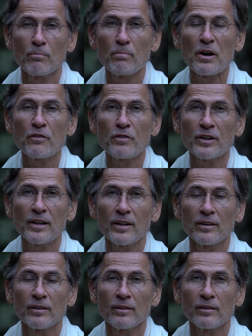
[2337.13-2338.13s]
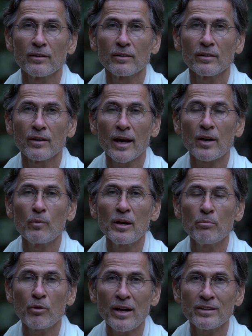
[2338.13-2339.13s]
perfectly
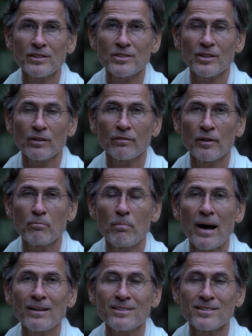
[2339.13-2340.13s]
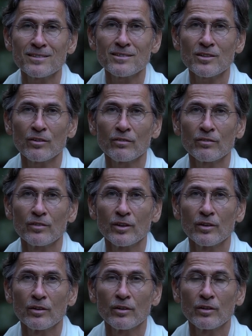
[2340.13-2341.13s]
equilibrate itself and balance itself.
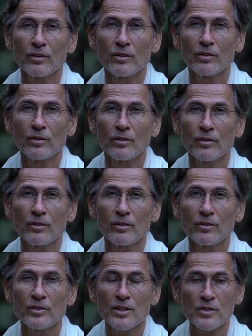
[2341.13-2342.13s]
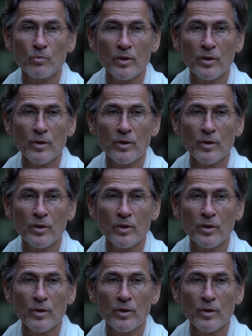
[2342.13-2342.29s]
Just